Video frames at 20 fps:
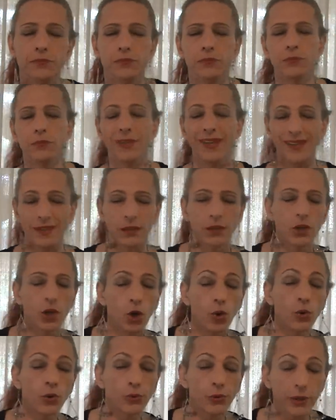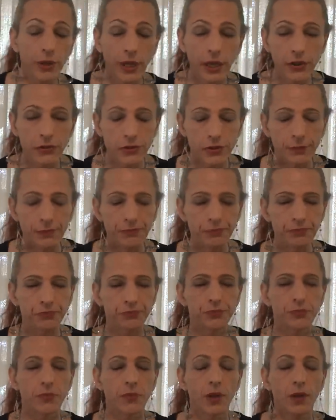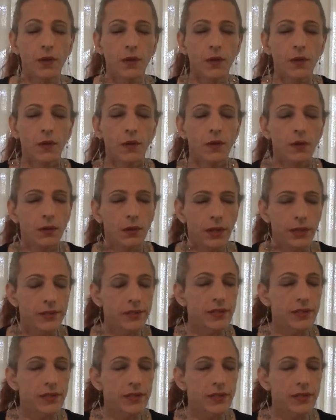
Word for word: in co-creation, let's